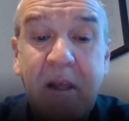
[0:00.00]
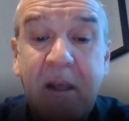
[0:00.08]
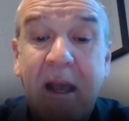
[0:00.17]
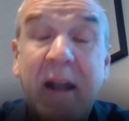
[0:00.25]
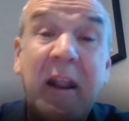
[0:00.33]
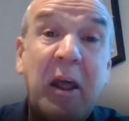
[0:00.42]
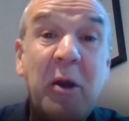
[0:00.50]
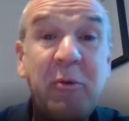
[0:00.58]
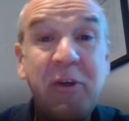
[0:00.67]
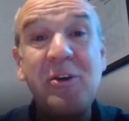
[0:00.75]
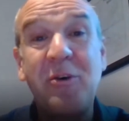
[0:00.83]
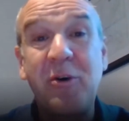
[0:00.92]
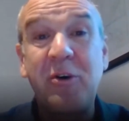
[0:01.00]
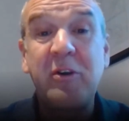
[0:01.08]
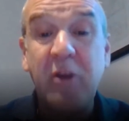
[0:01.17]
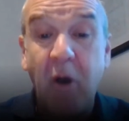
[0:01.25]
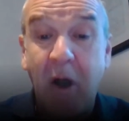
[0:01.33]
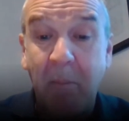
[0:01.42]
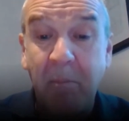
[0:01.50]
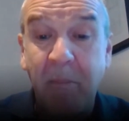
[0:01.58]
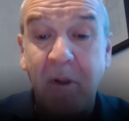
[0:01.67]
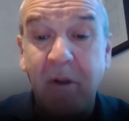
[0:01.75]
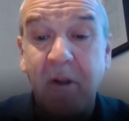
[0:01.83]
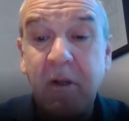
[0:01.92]
And I know that you're
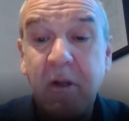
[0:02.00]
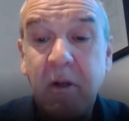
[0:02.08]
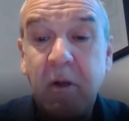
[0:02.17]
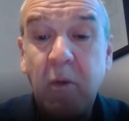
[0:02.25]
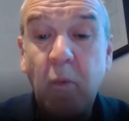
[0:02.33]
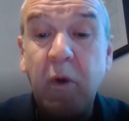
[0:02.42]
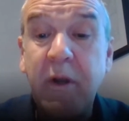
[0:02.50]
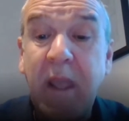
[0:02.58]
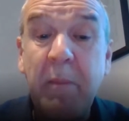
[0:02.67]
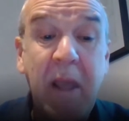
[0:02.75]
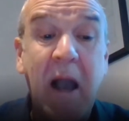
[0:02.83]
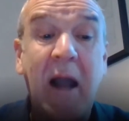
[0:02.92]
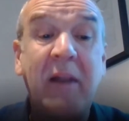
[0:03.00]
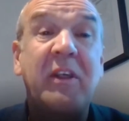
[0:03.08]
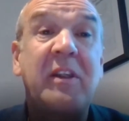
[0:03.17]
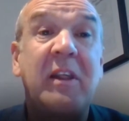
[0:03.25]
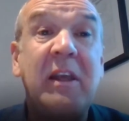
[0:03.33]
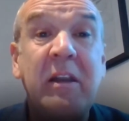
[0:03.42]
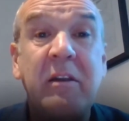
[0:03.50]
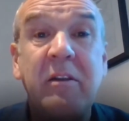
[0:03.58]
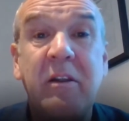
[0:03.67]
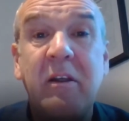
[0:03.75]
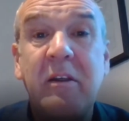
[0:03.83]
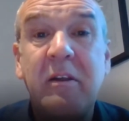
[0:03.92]
humble, working behind the
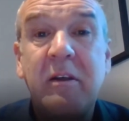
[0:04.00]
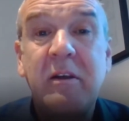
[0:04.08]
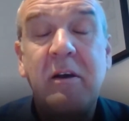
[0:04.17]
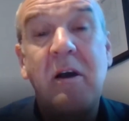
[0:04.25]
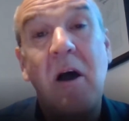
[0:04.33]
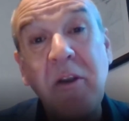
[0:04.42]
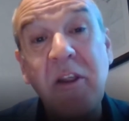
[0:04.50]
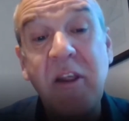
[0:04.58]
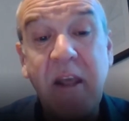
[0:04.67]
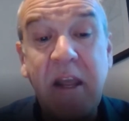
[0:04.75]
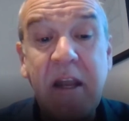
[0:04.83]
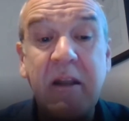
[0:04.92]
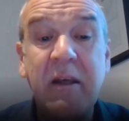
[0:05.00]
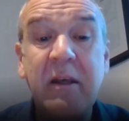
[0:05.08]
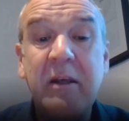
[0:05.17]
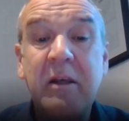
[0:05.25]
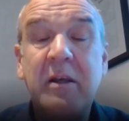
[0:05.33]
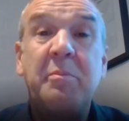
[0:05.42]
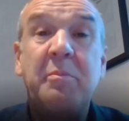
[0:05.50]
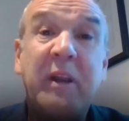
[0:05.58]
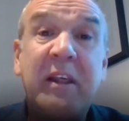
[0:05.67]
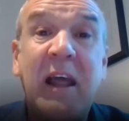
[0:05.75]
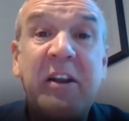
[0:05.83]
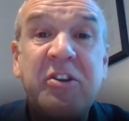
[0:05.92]
scenes, unseen but
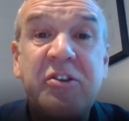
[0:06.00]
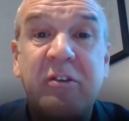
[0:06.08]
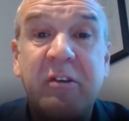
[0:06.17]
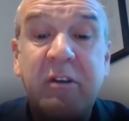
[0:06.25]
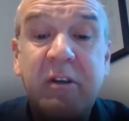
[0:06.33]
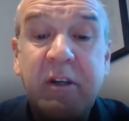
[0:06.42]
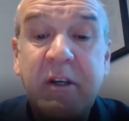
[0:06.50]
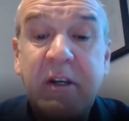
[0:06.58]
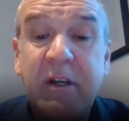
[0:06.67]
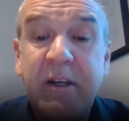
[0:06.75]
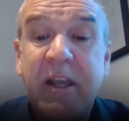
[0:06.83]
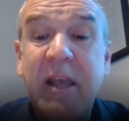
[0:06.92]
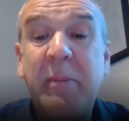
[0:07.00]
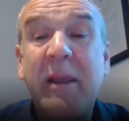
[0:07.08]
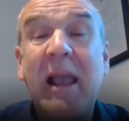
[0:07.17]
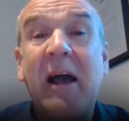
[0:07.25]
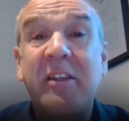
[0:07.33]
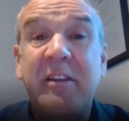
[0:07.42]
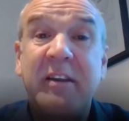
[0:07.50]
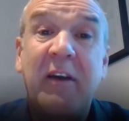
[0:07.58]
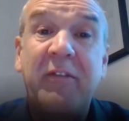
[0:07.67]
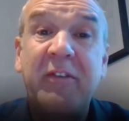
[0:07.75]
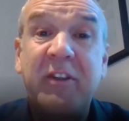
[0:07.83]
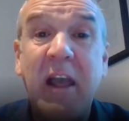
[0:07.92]
essential, keeping our staff
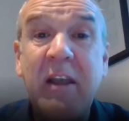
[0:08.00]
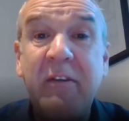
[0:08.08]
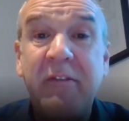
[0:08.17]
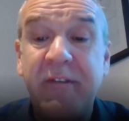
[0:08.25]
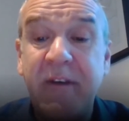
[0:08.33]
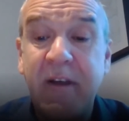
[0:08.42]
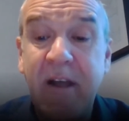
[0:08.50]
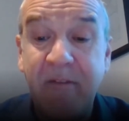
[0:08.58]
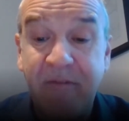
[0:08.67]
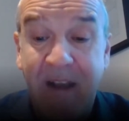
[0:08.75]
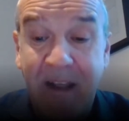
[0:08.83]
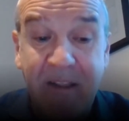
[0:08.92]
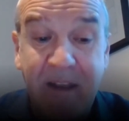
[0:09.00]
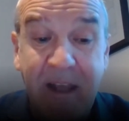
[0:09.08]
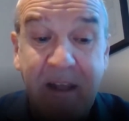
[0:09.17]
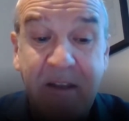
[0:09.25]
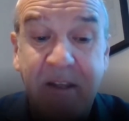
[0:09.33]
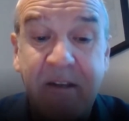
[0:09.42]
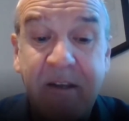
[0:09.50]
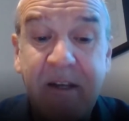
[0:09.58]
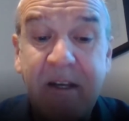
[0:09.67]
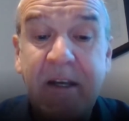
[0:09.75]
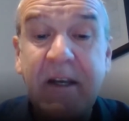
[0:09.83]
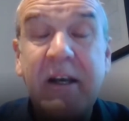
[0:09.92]
safe and vaccinated
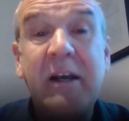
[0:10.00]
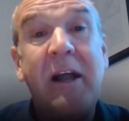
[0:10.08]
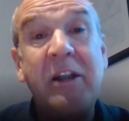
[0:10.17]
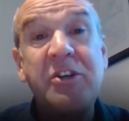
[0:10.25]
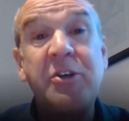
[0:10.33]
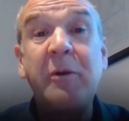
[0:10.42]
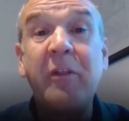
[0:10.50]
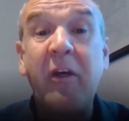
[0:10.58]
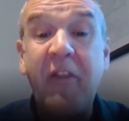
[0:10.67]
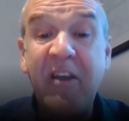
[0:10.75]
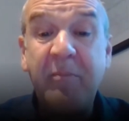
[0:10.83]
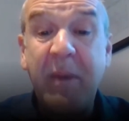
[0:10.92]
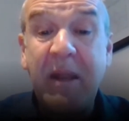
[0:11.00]
and ensuring that they've been